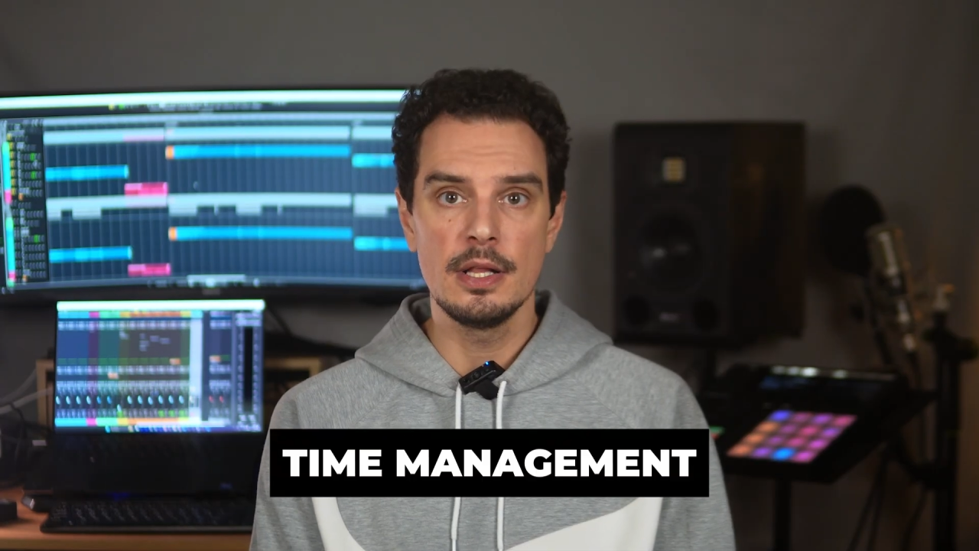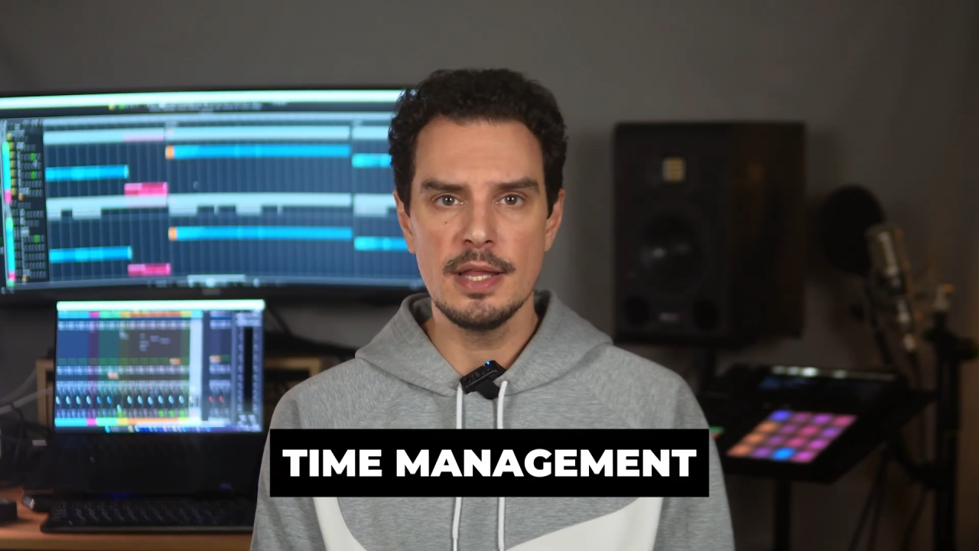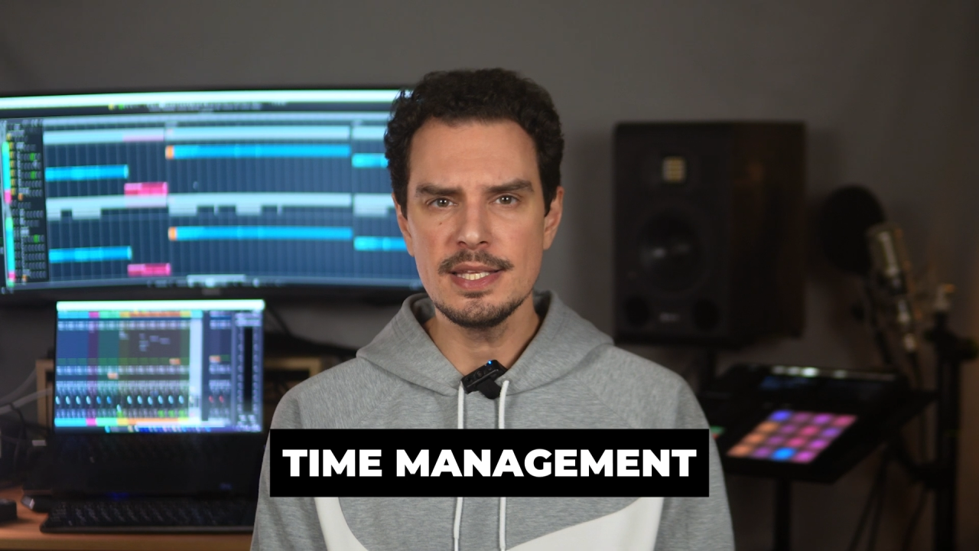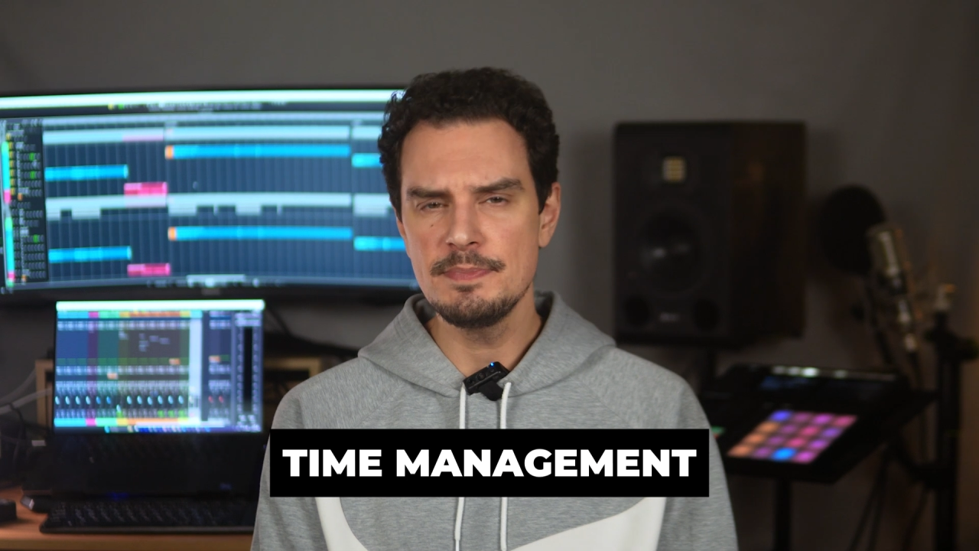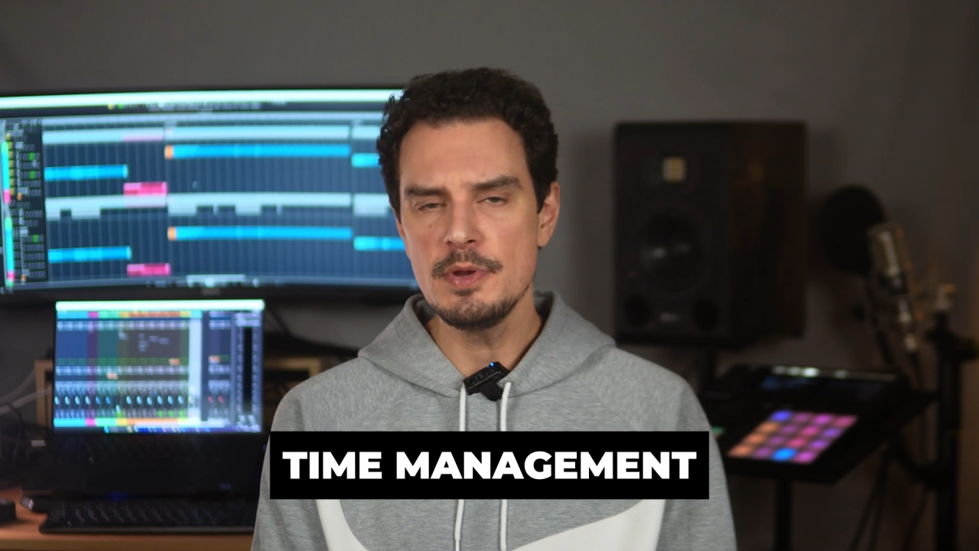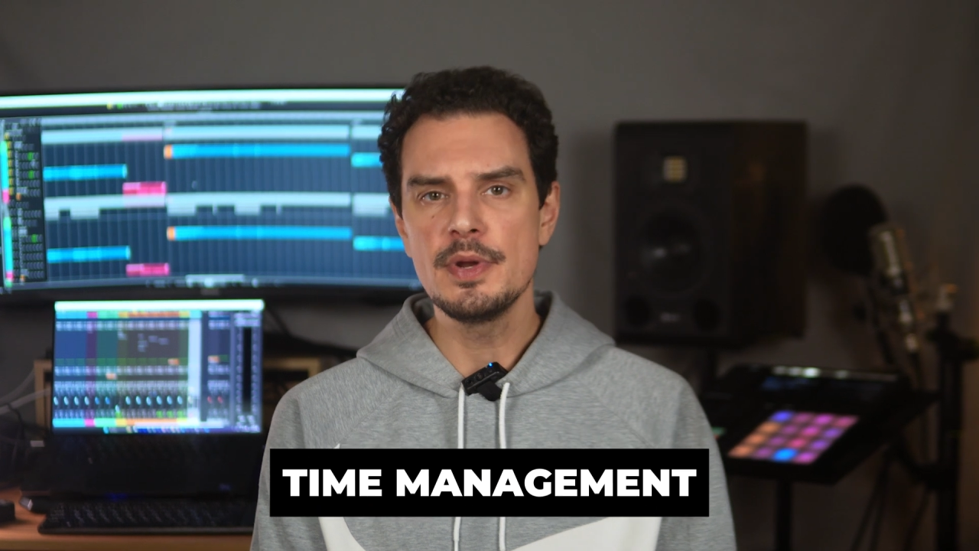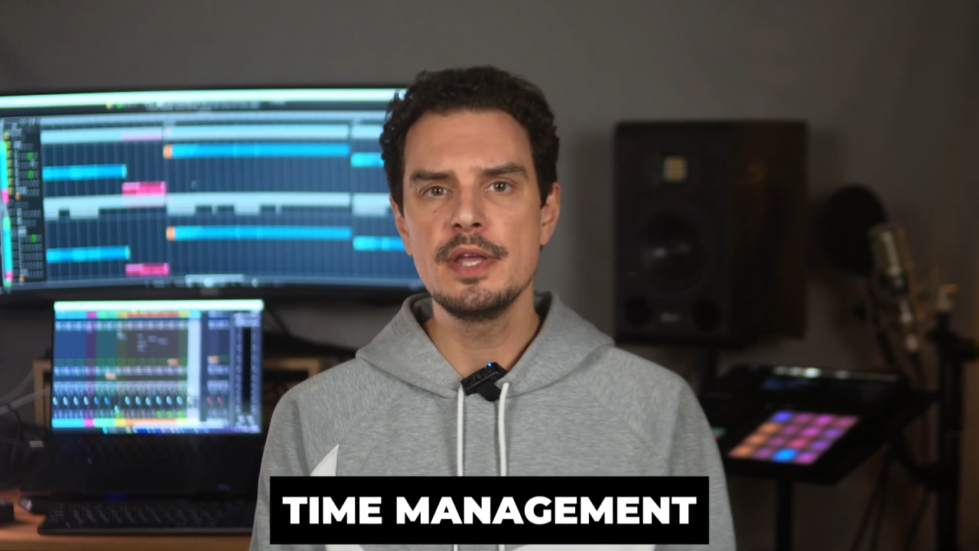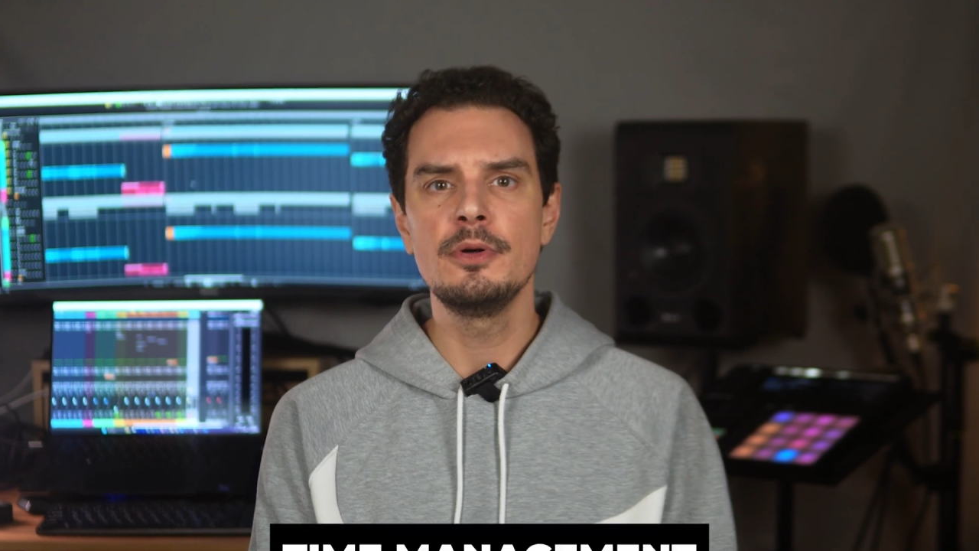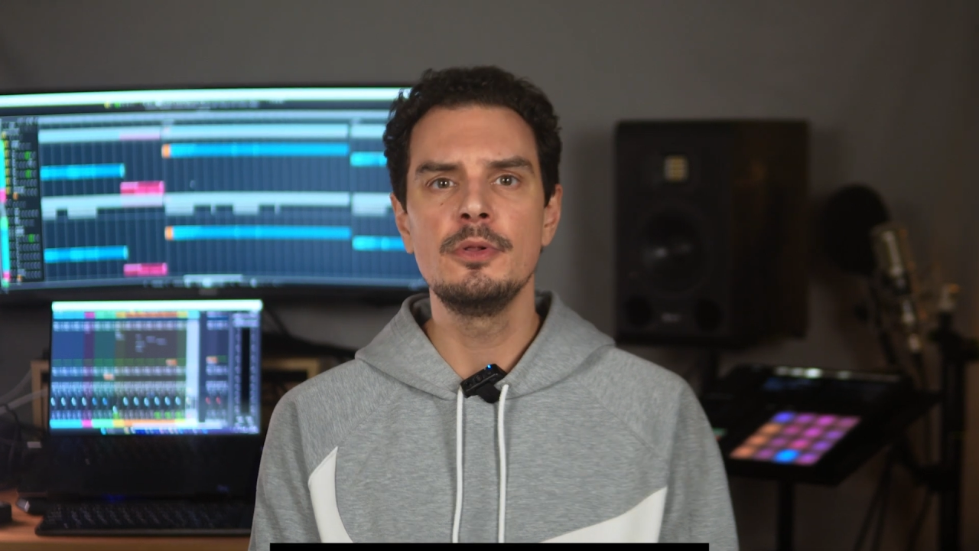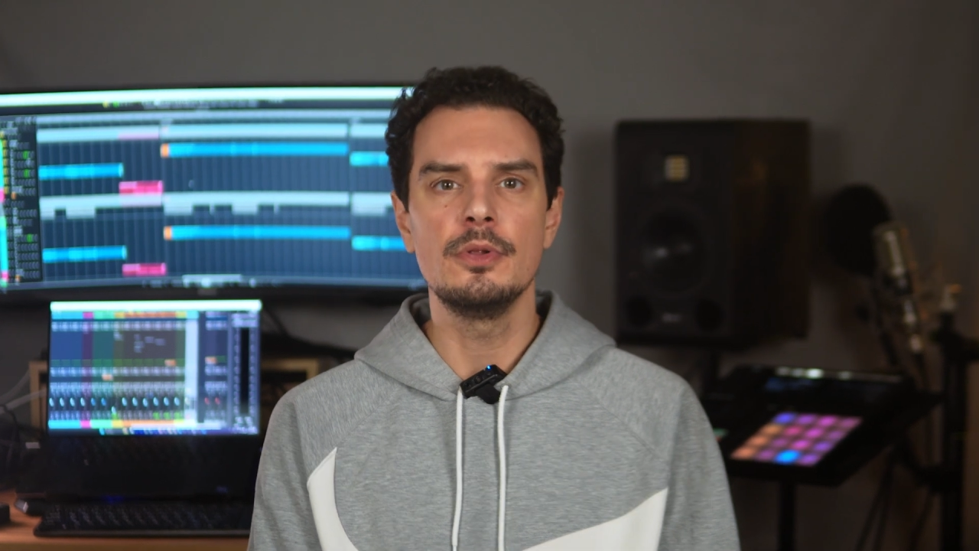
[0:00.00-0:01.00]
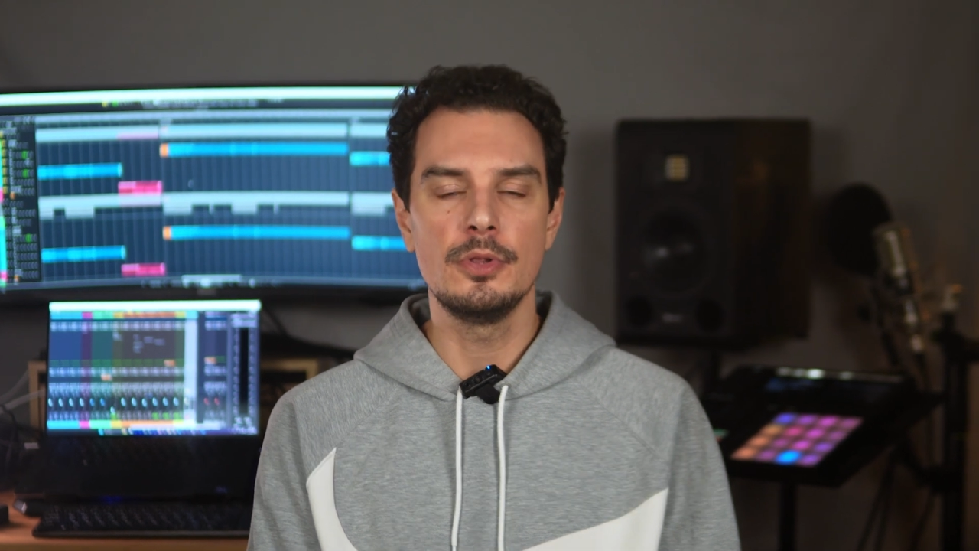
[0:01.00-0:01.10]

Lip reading: Let's be real,